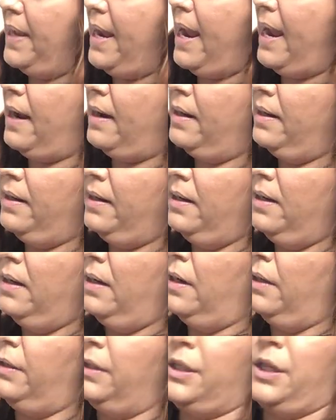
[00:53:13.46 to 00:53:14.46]
that
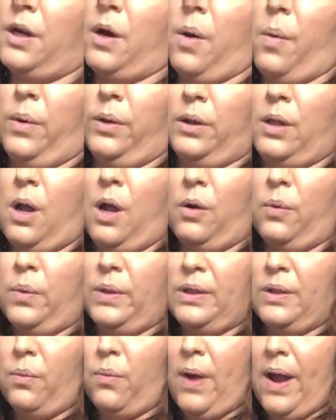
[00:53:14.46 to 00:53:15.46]
to go along
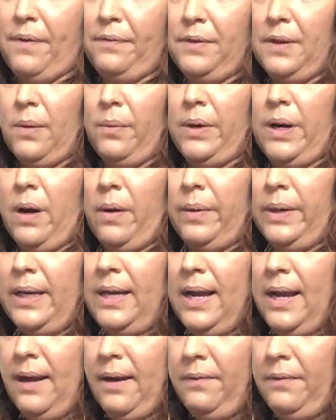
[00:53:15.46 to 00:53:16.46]
with the weft that we already
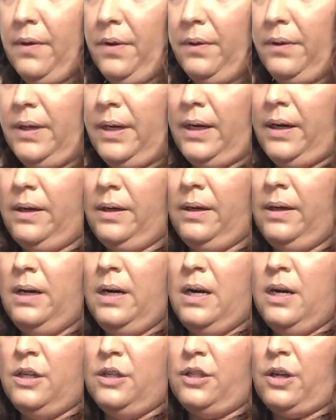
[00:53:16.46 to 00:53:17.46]
have on there.
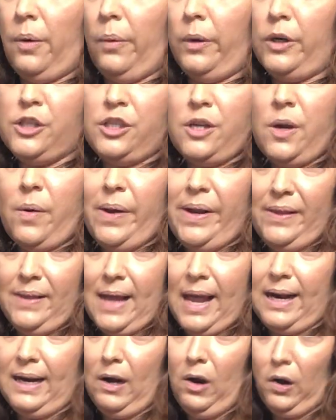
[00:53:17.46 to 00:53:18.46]
So we're sewing
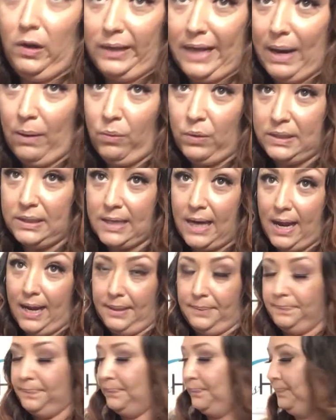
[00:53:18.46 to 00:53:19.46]
that all at one
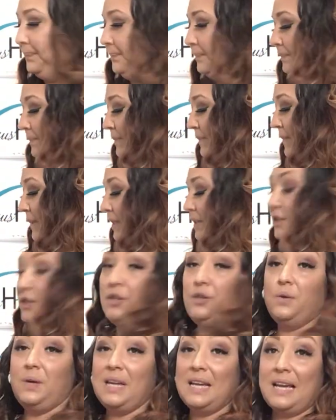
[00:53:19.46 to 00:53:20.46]
time. So
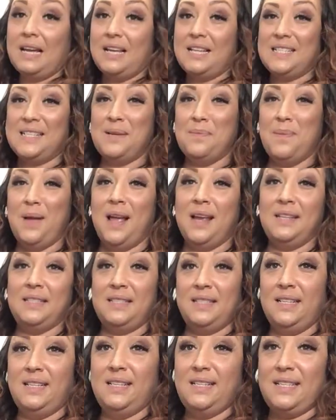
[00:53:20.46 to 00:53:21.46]
you can customize
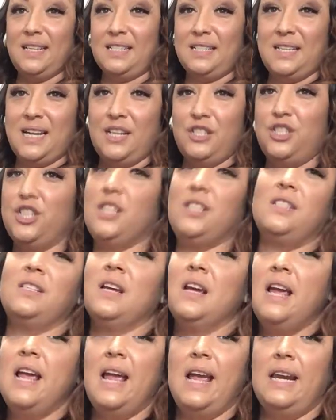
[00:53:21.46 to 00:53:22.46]
these extensions
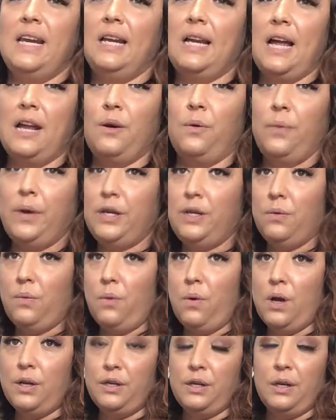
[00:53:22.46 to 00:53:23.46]
any kind of way you
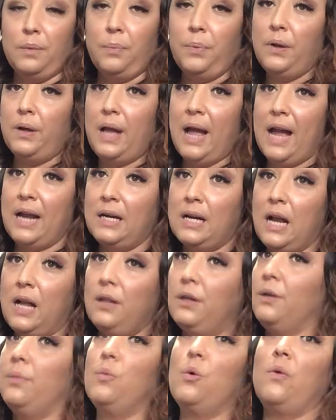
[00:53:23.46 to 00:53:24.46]
want. You can add
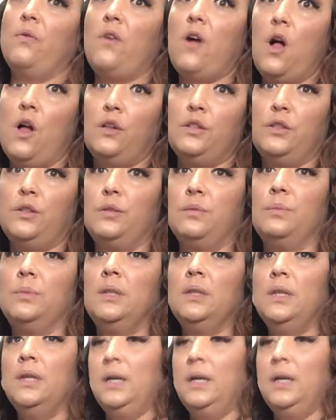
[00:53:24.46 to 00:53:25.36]
color, more volume,